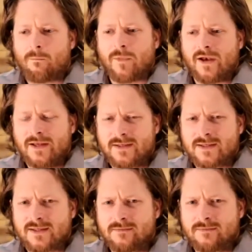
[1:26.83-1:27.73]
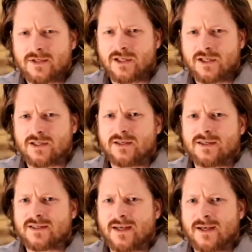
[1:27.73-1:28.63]
and his decision
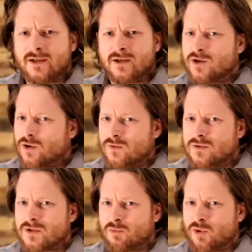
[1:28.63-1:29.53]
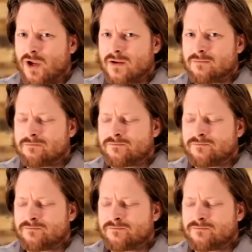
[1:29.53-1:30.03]
to say no to bread.